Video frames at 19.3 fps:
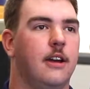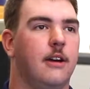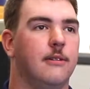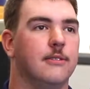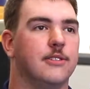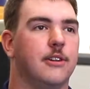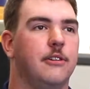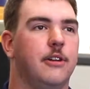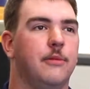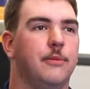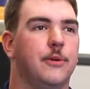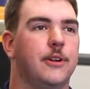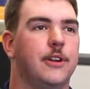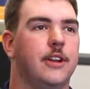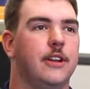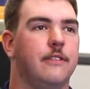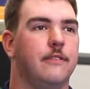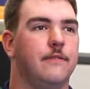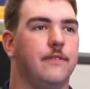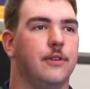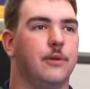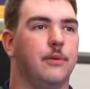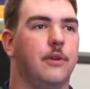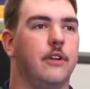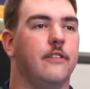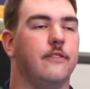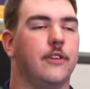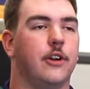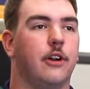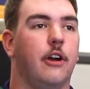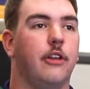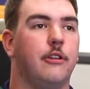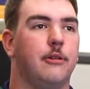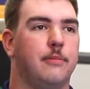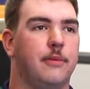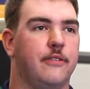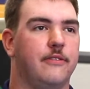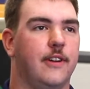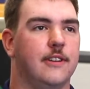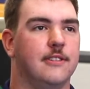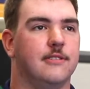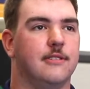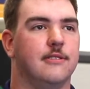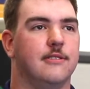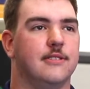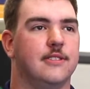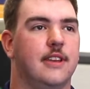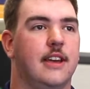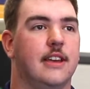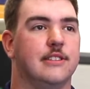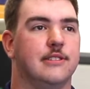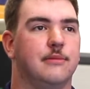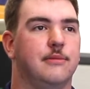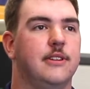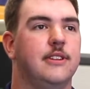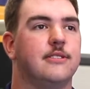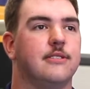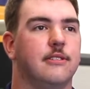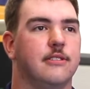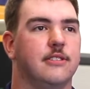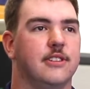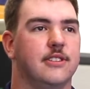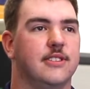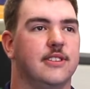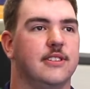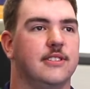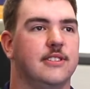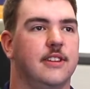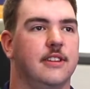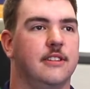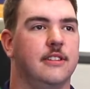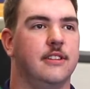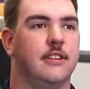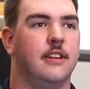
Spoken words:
I was already working for one of our other professors as a research assistant,